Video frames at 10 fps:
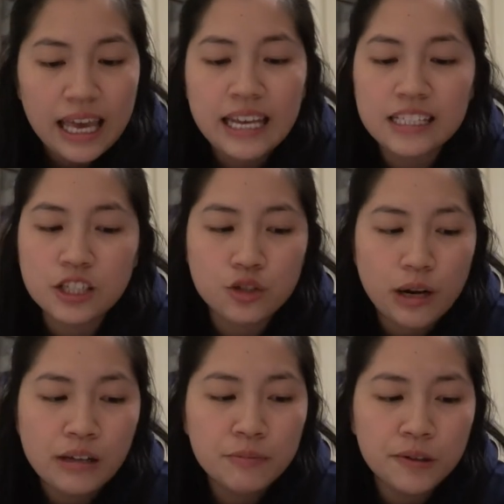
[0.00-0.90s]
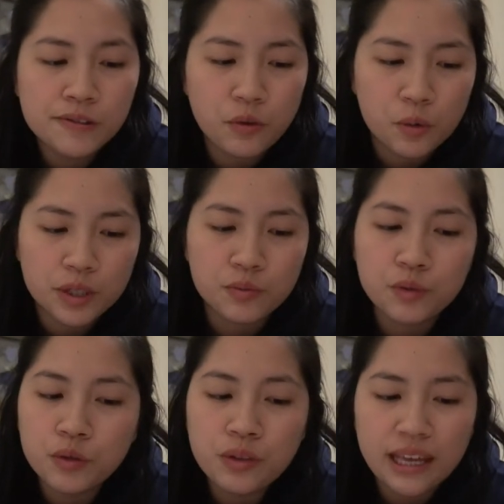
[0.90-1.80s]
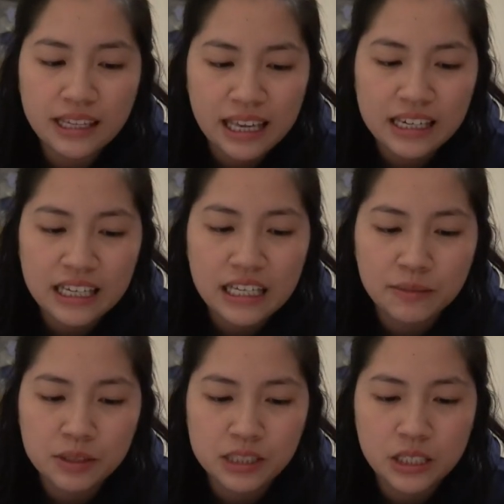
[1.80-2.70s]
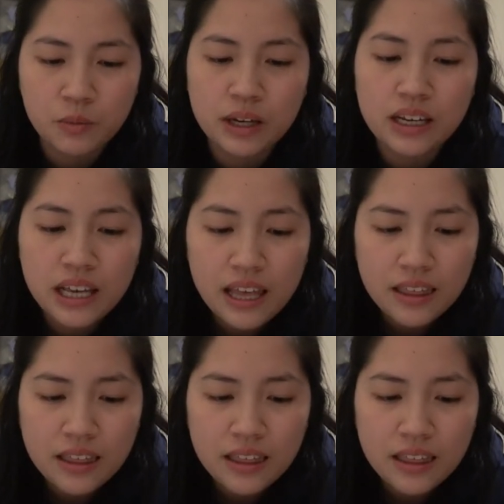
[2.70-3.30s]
And as the trial moves forward, Ruth and Kennedy come to see that